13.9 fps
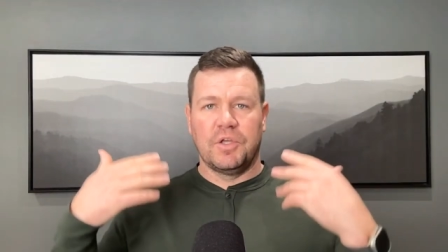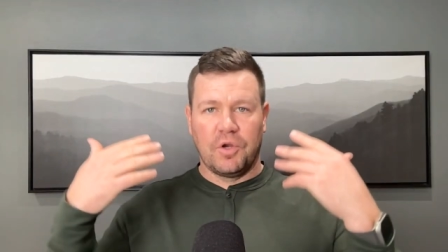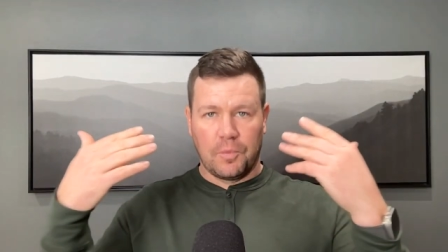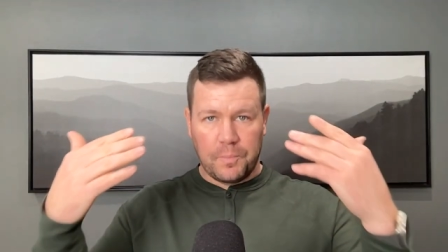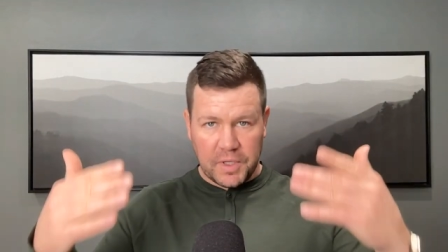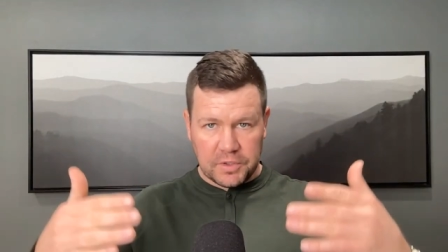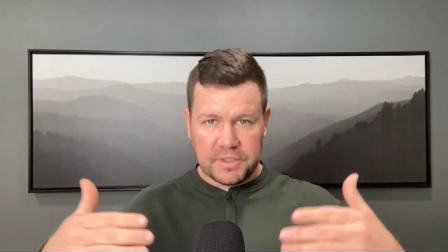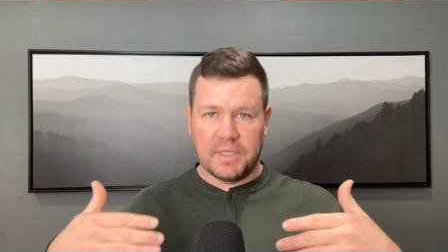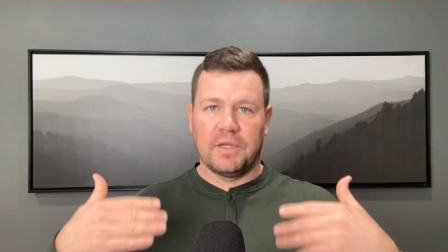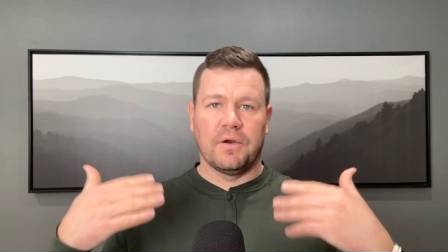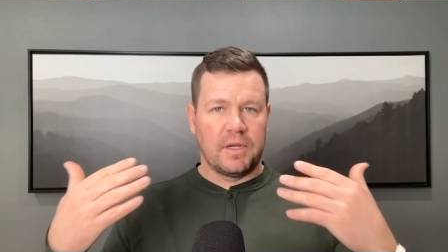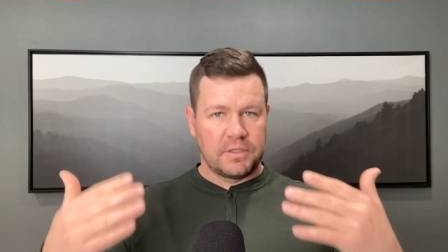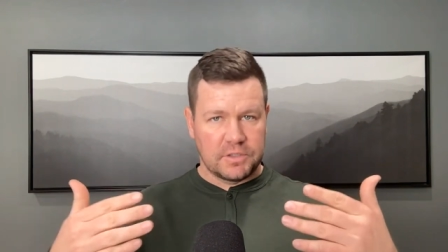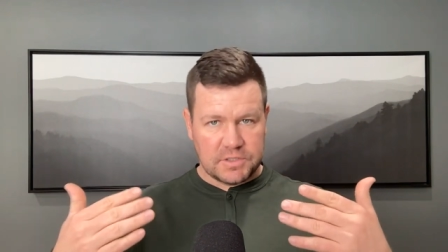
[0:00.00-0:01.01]
You're building
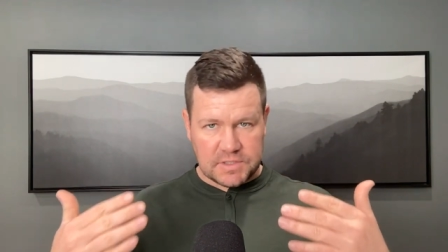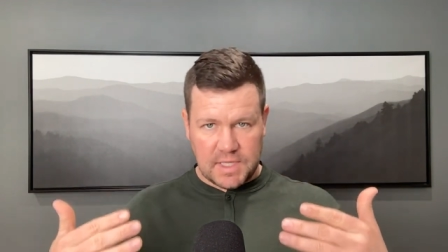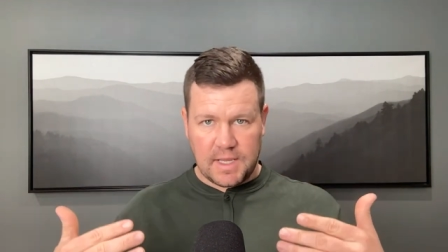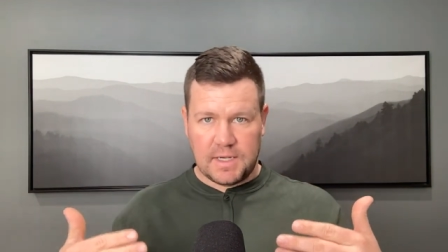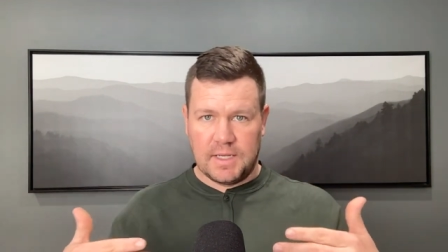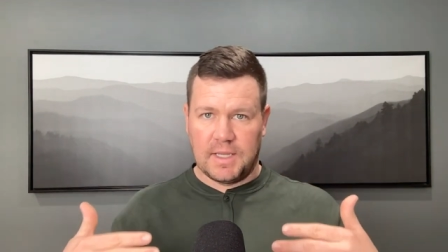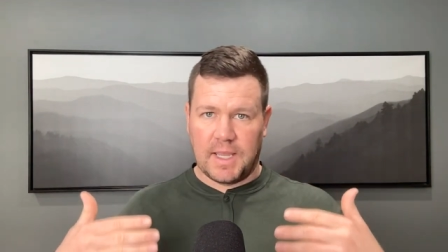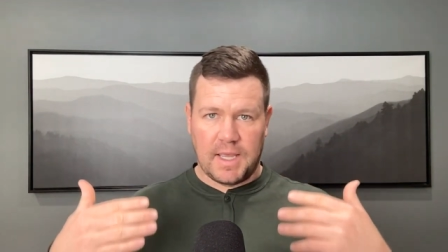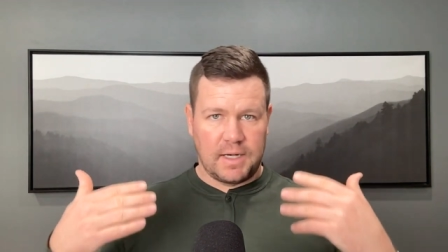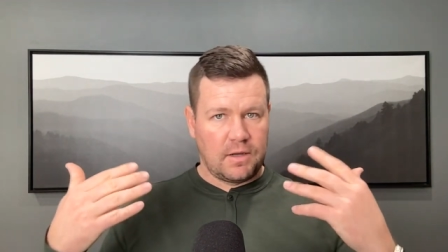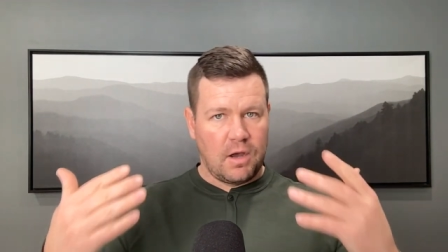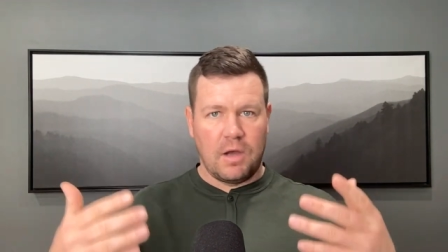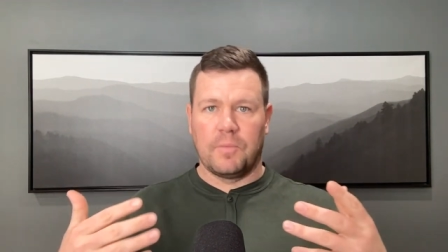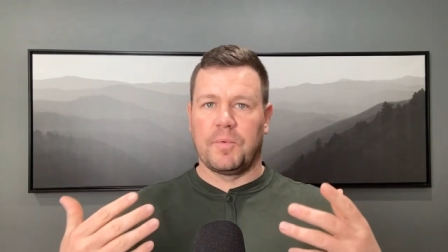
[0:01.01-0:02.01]
your understanding
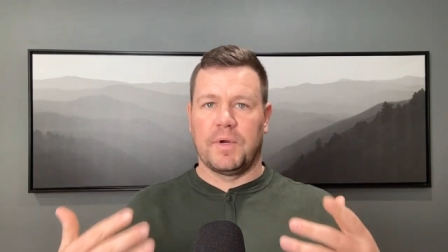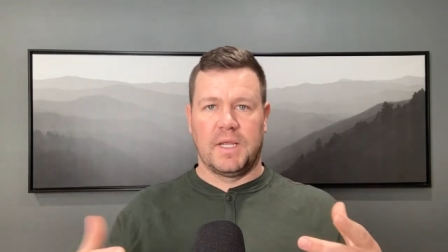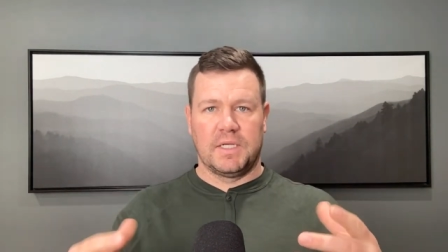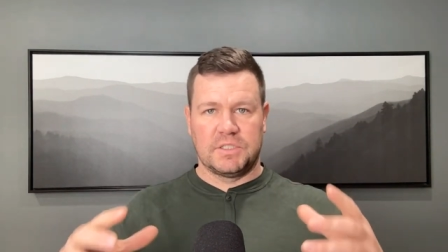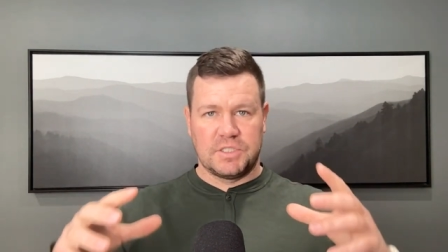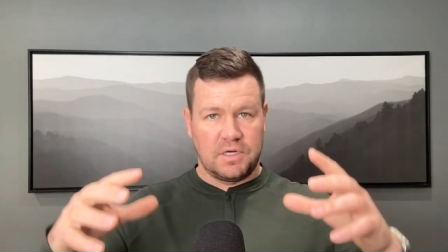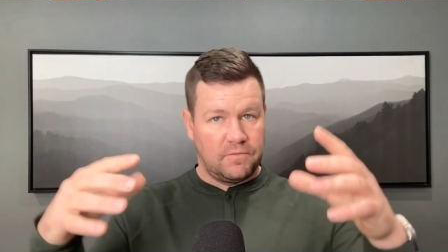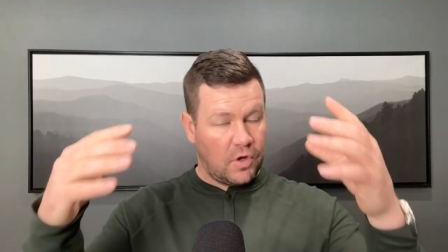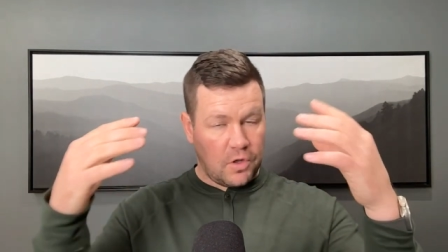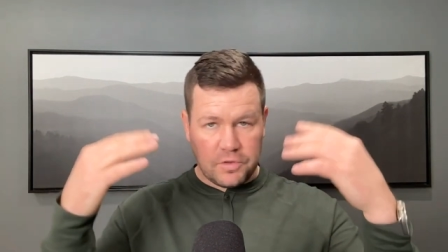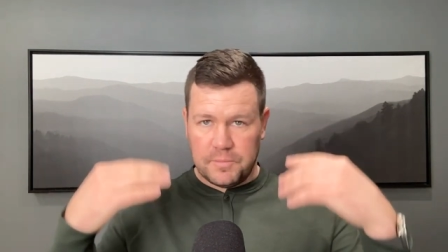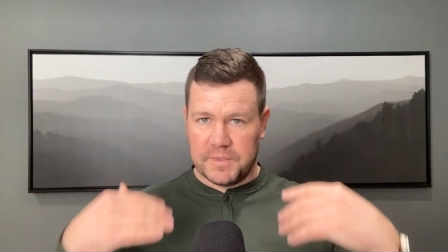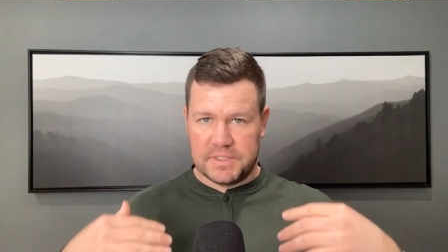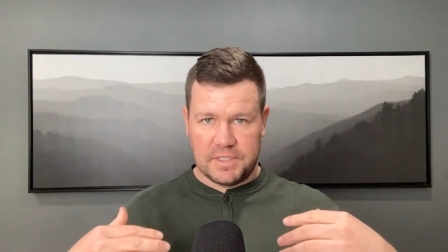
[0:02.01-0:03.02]
and comprehension of
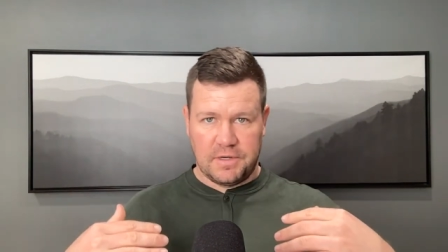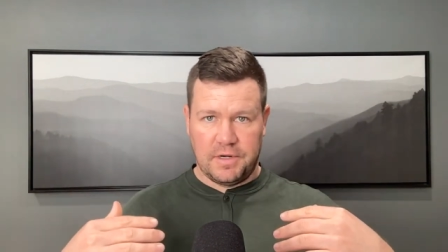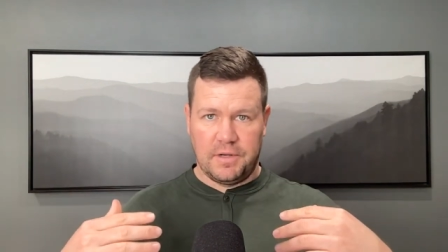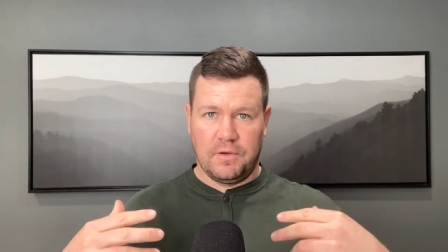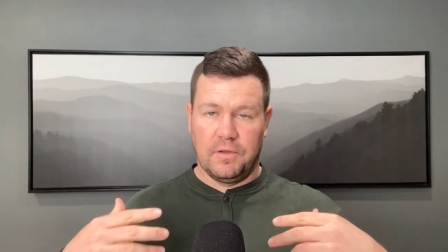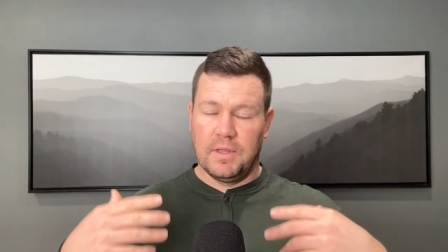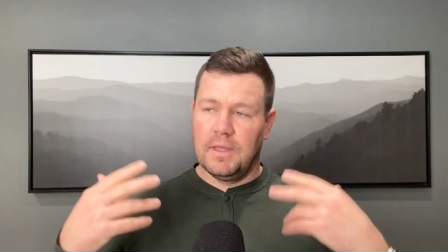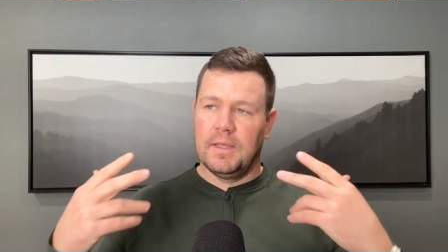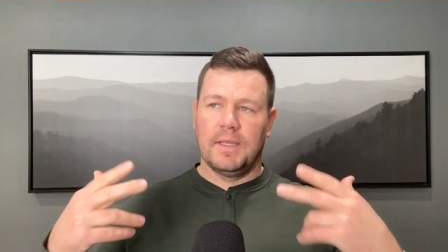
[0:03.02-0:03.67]
all the material